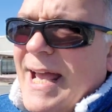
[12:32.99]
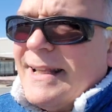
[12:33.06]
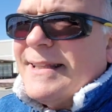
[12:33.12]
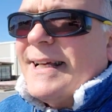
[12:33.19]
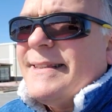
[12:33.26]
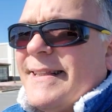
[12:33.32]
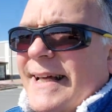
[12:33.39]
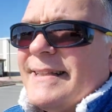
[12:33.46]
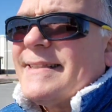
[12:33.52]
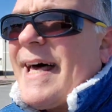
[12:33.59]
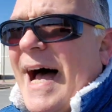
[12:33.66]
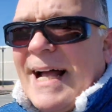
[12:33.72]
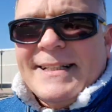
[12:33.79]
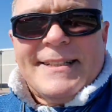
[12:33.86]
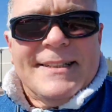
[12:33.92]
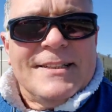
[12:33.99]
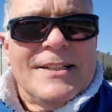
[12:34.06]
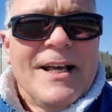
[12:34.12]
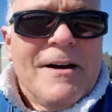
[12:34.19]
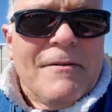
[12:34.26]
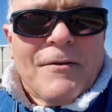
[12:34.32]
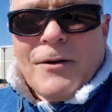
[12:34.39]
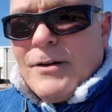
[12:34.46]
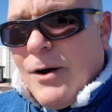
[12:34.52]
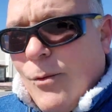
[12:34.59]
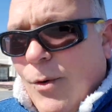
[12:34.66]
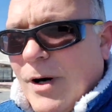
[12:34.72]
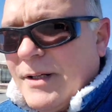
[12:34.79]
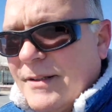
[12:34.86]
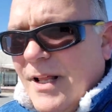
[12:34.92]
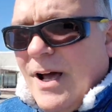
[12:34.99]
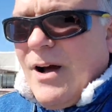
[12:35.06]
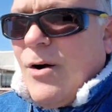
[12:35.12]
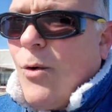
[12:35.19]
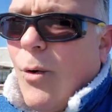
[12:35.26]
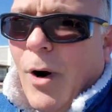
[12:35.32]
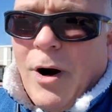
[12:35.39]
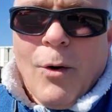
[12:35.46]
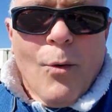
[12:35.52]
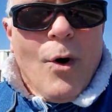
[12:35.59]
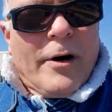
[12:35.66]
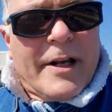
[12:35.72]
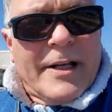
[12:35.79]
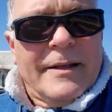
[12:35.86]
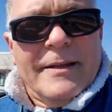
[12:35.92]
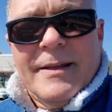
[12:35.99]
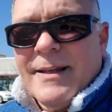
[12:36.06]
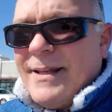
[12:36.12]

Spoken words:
They take taxes from the one who are working.